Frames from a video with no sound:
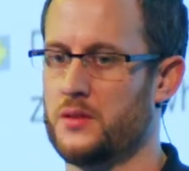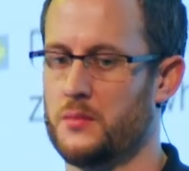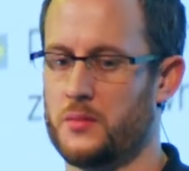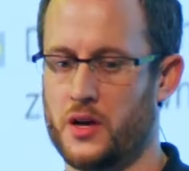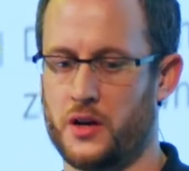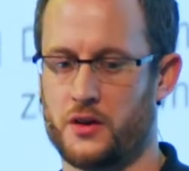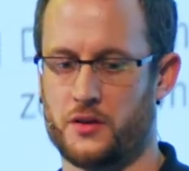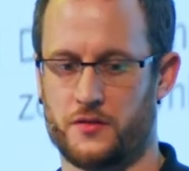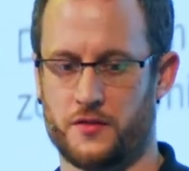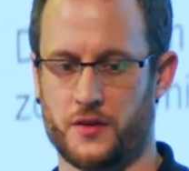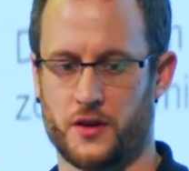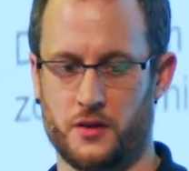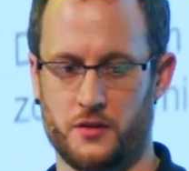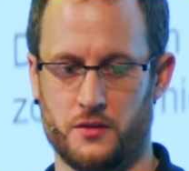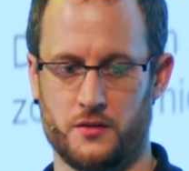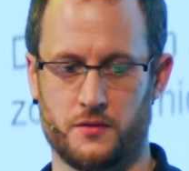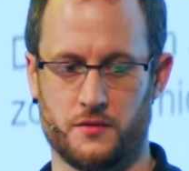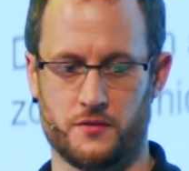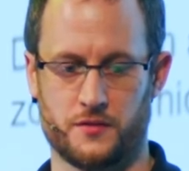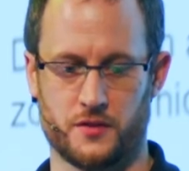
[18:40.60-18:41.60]
the
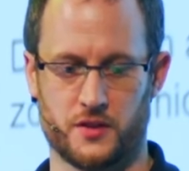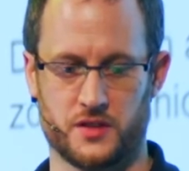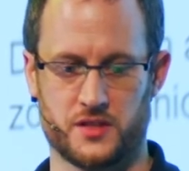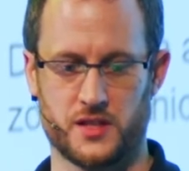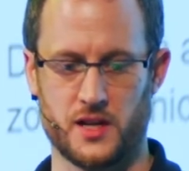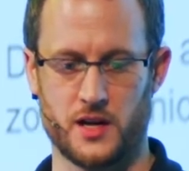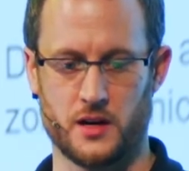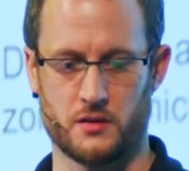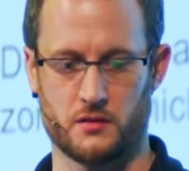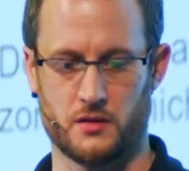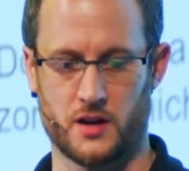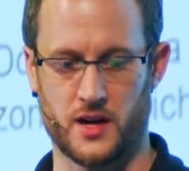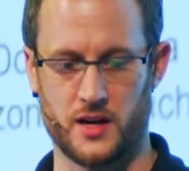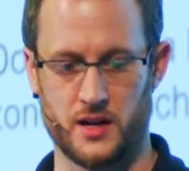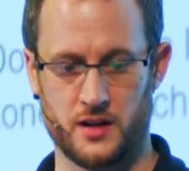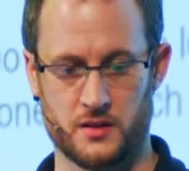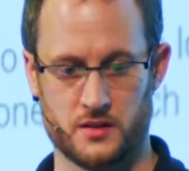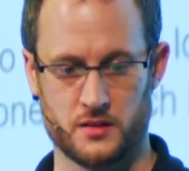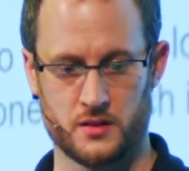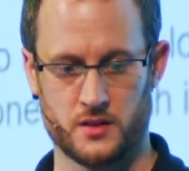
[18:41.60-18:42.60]
microphone for a ceiling
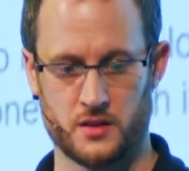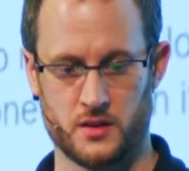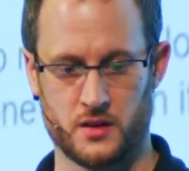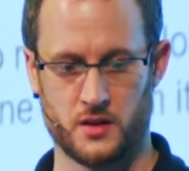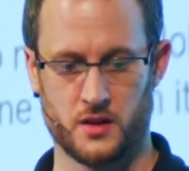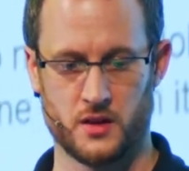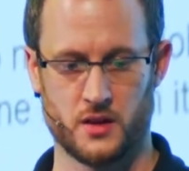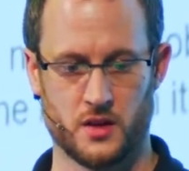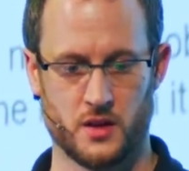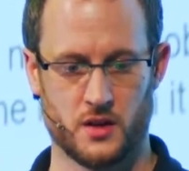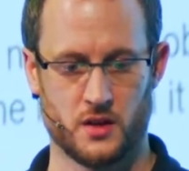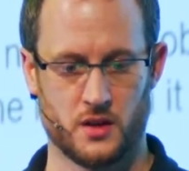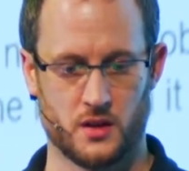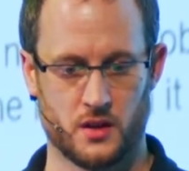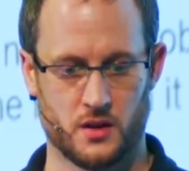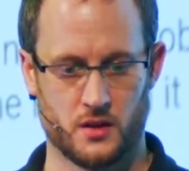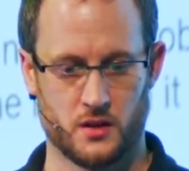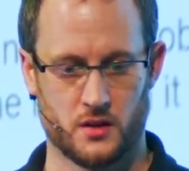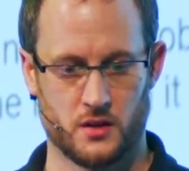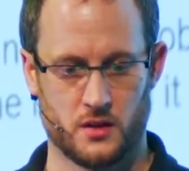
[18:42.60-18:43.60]
array
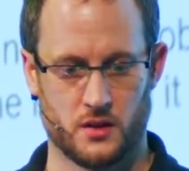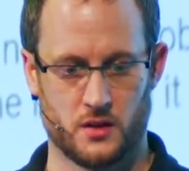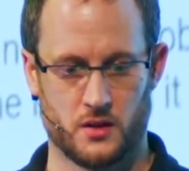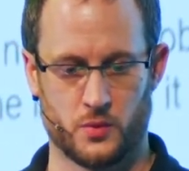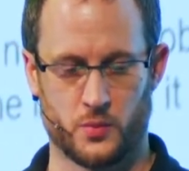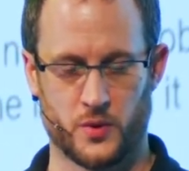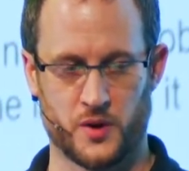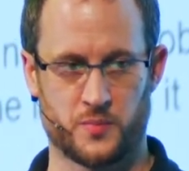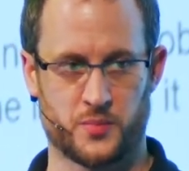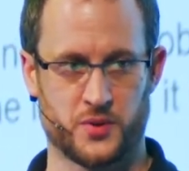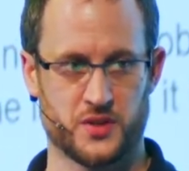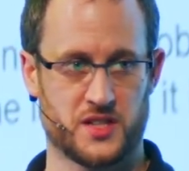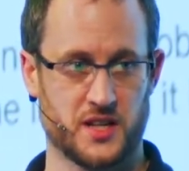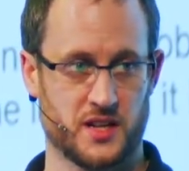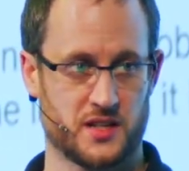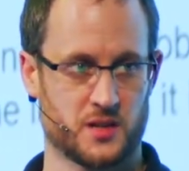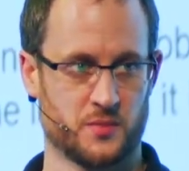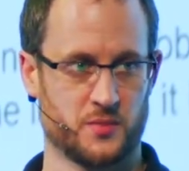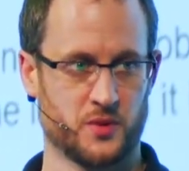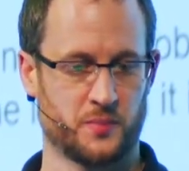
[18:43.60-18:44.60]
with
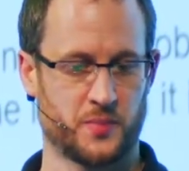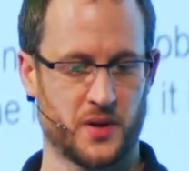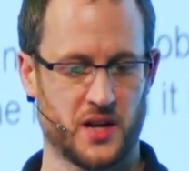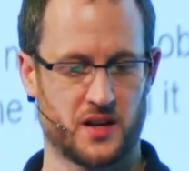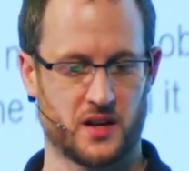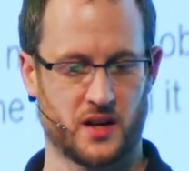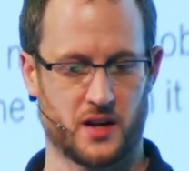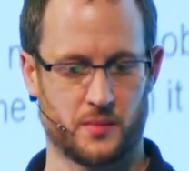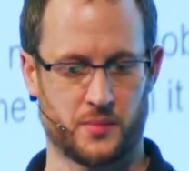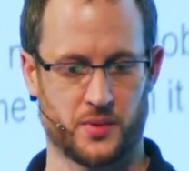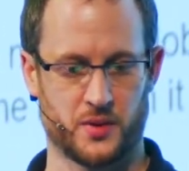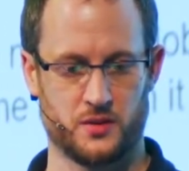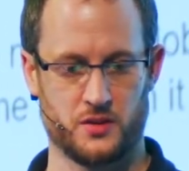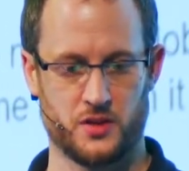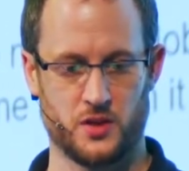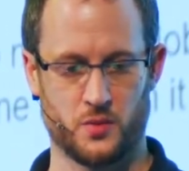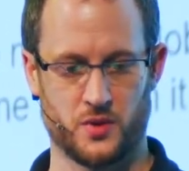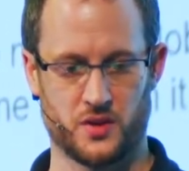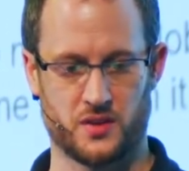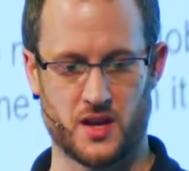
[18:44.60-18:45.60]
predictable pickup,
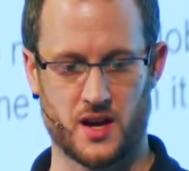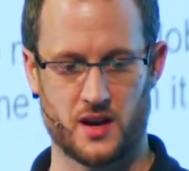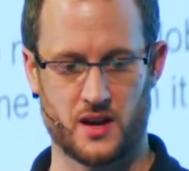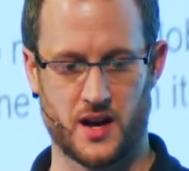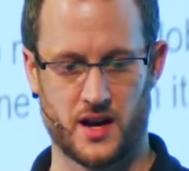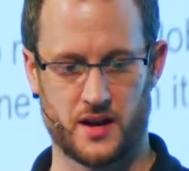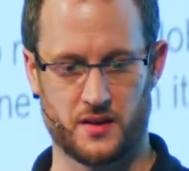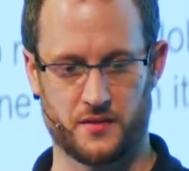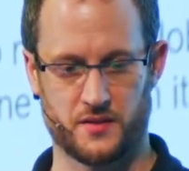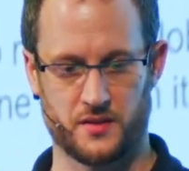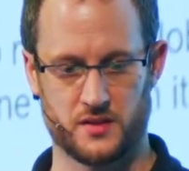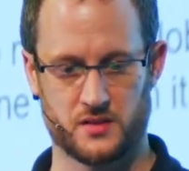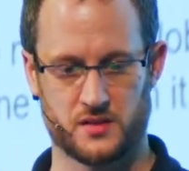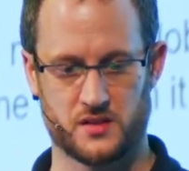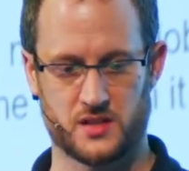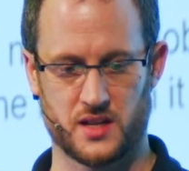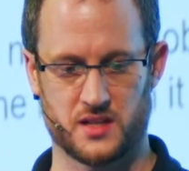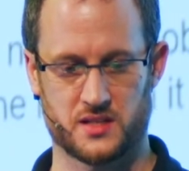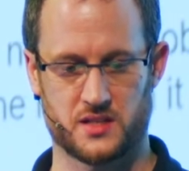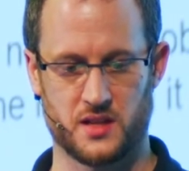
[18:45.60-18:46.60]
you would then have
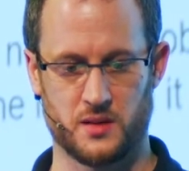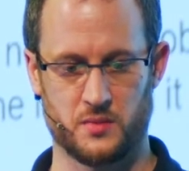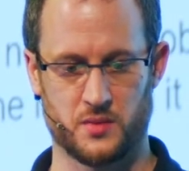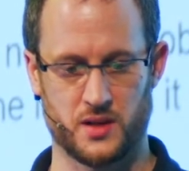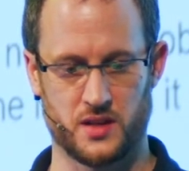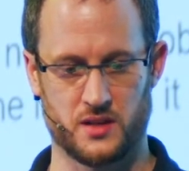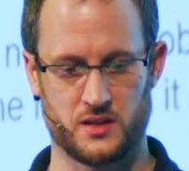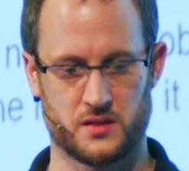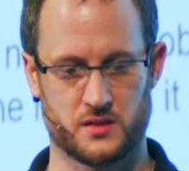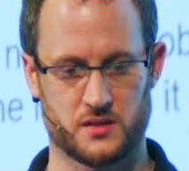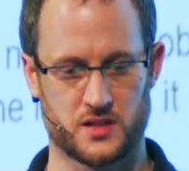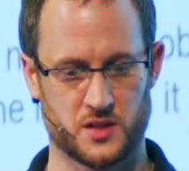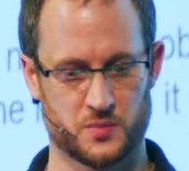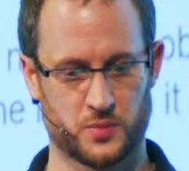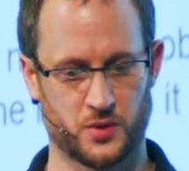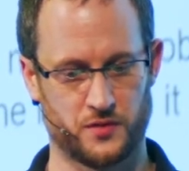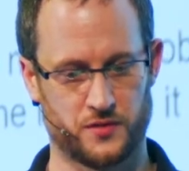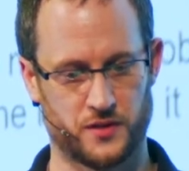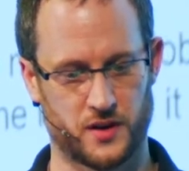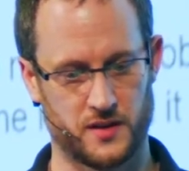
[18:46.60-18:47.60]
6 dBs,
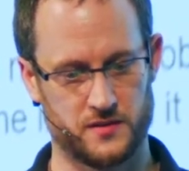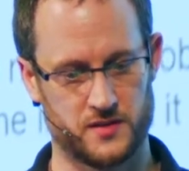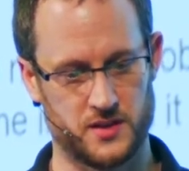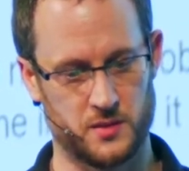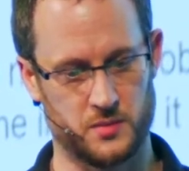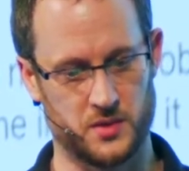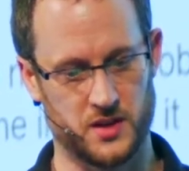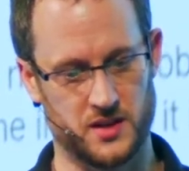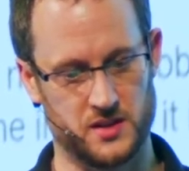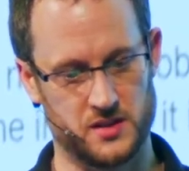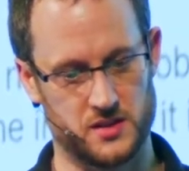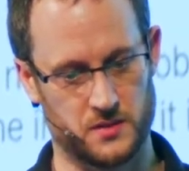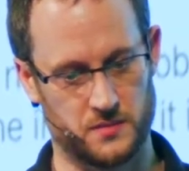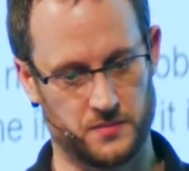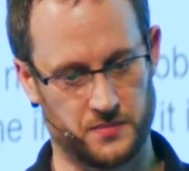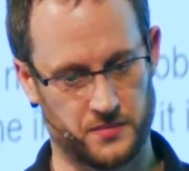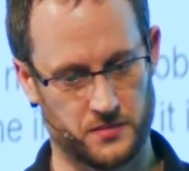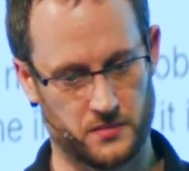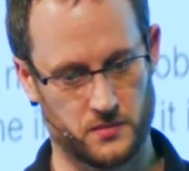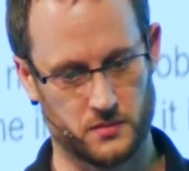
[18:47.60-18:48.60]
6.5 dBs.
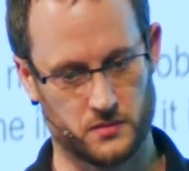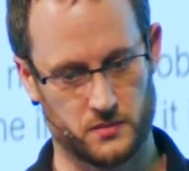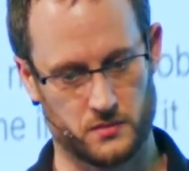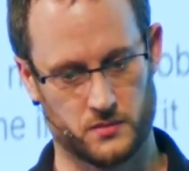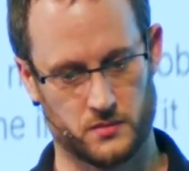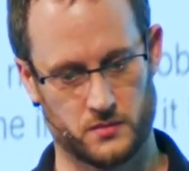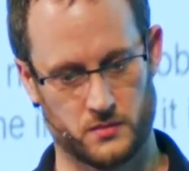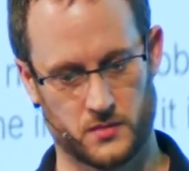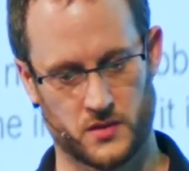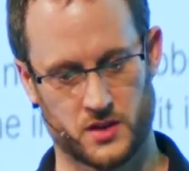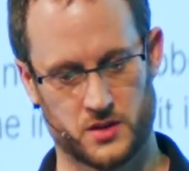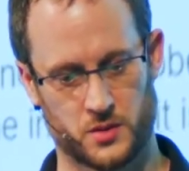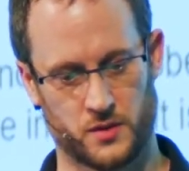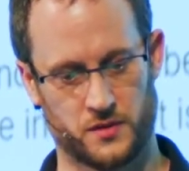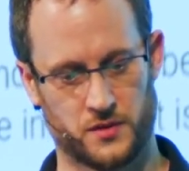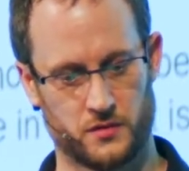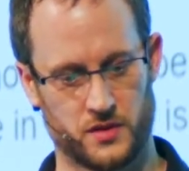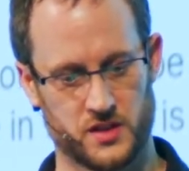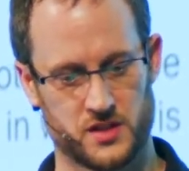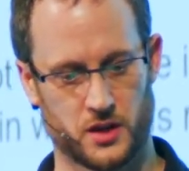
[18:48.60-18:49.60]
So
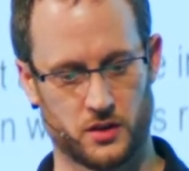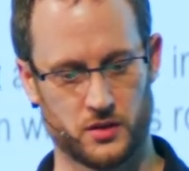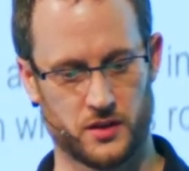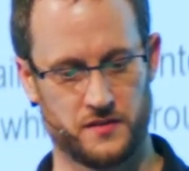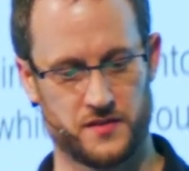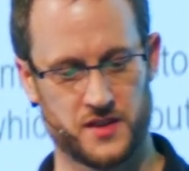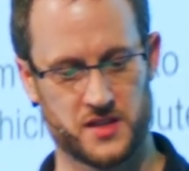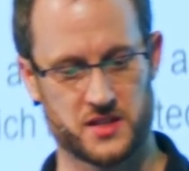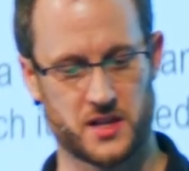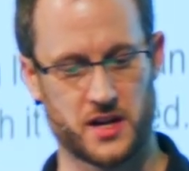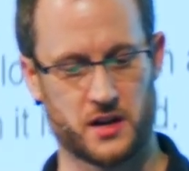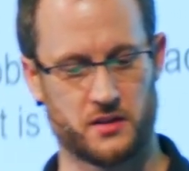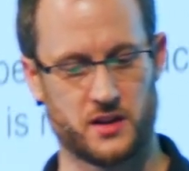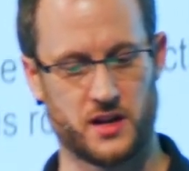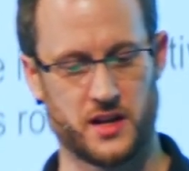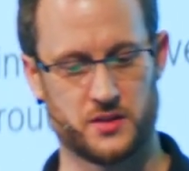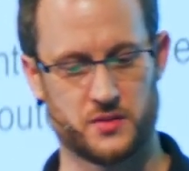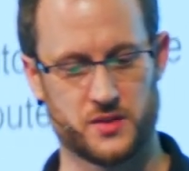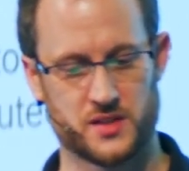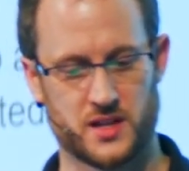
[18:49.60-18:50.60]
if the result of this
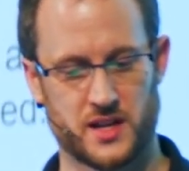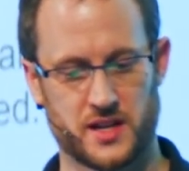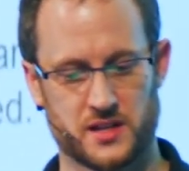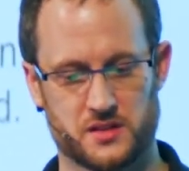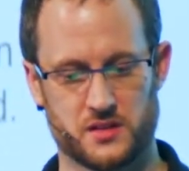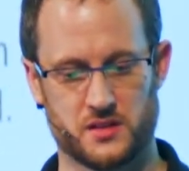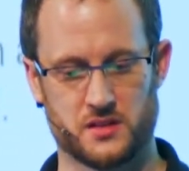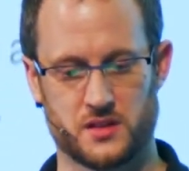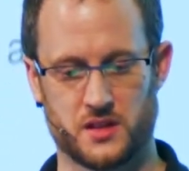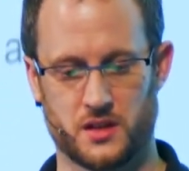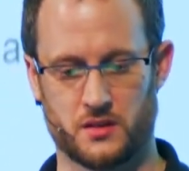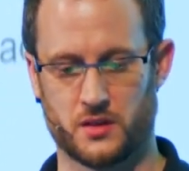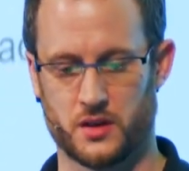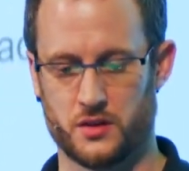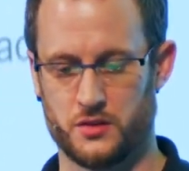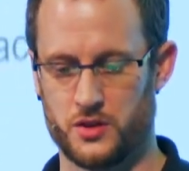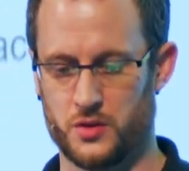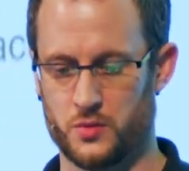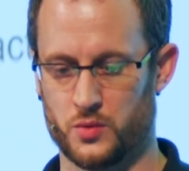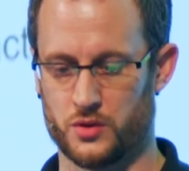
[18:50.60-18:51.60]
calculator is less than 0,
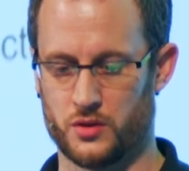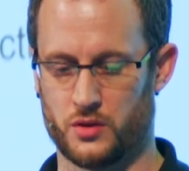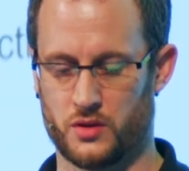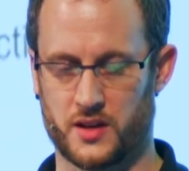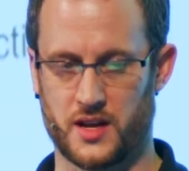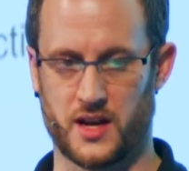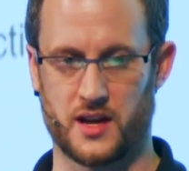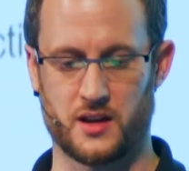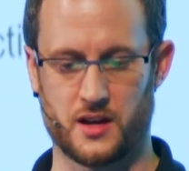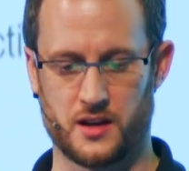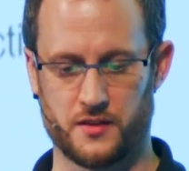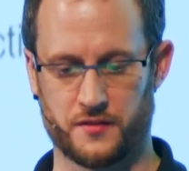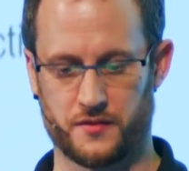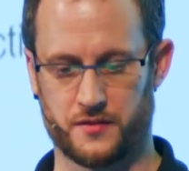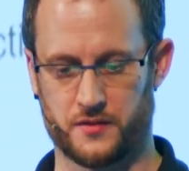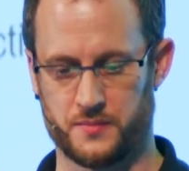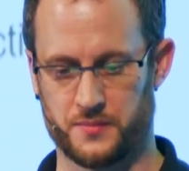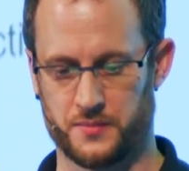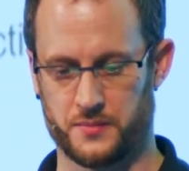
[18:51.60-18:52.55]
you will not get enough.